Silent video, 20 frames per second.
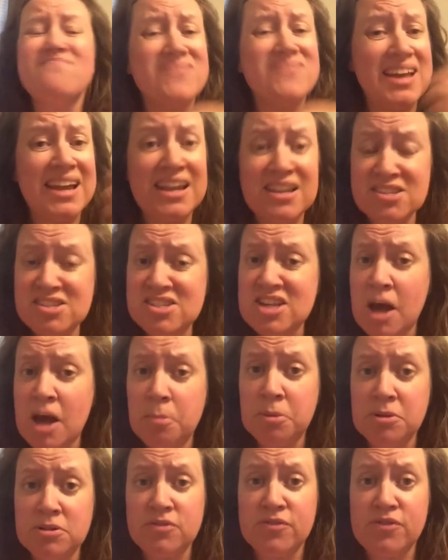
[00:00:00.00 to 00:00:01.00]
It
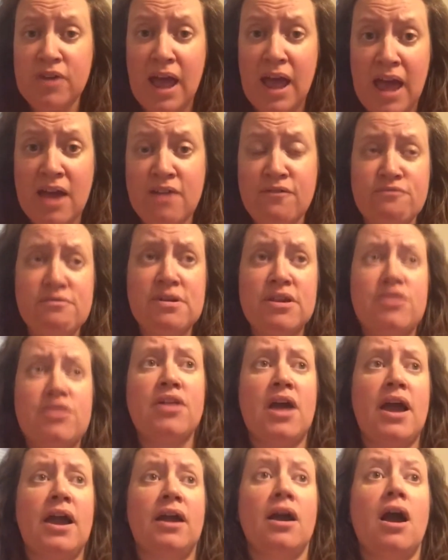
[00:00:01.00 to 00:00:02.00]
doubled for
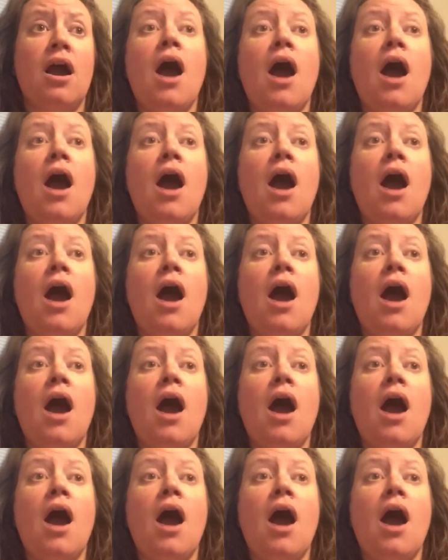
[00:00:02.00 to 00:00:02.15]
everything.